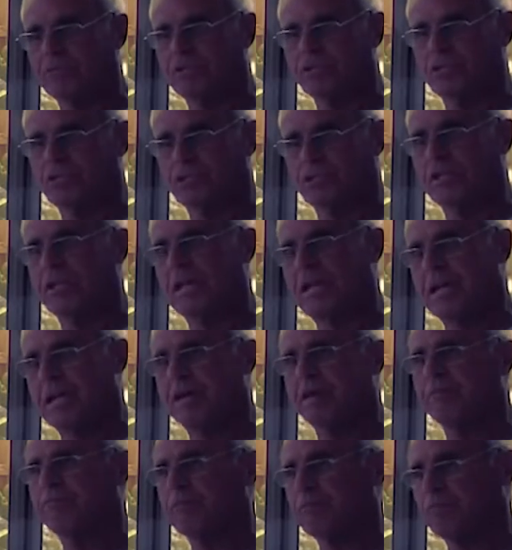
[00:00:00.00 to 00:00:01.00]
which you should
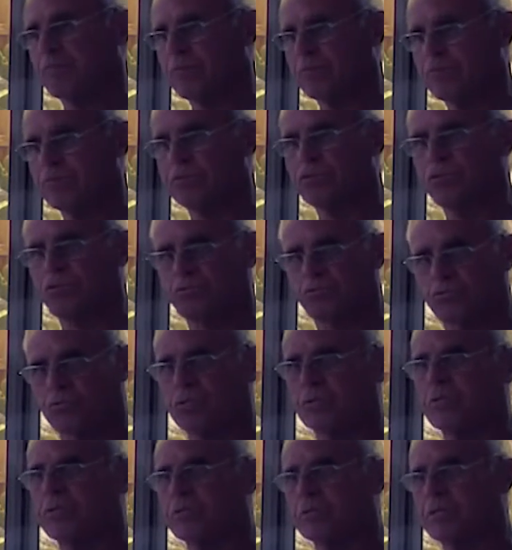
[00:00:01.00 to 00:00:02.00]
have, a real
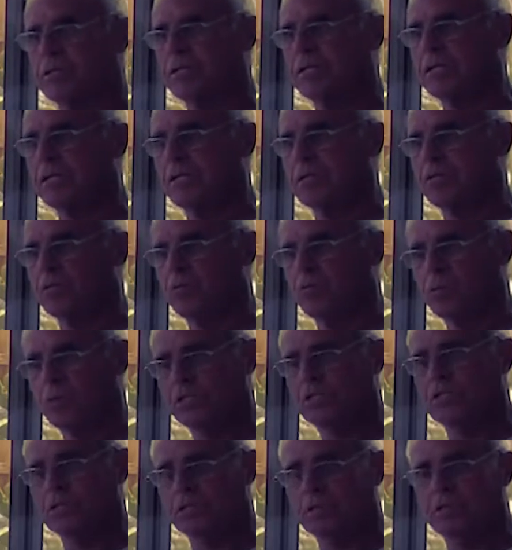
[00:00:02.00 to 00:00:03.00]
shrill
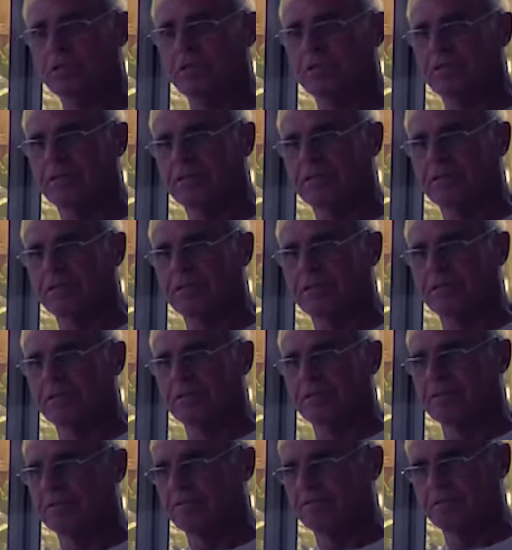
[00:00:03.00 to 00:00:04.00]
whistle,
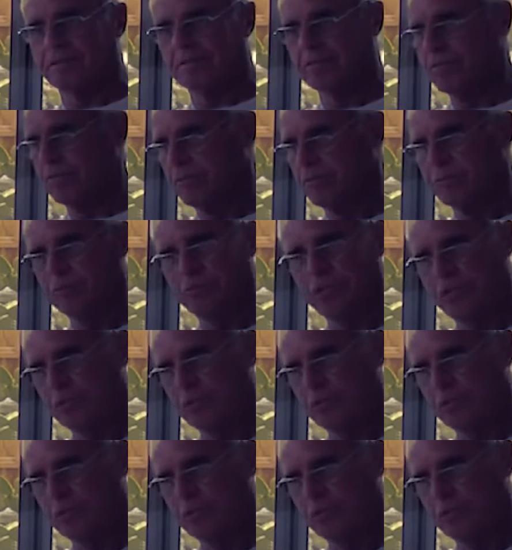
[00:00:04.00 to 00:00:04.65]
another